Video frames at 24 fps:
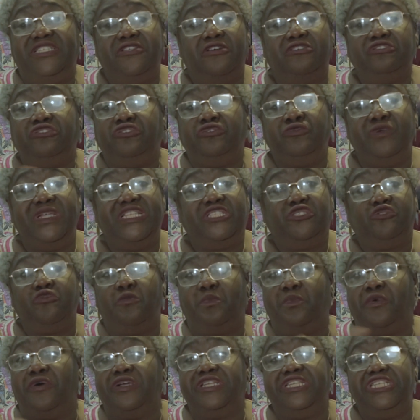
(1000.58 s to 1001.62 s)
they just do it to
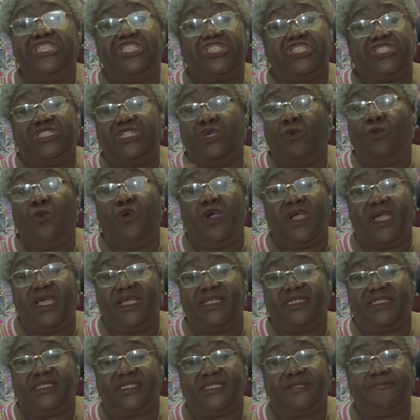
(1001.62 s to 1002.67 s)
punish the
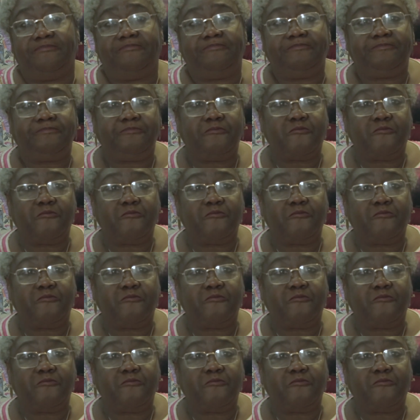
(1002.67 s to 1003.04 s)
workers.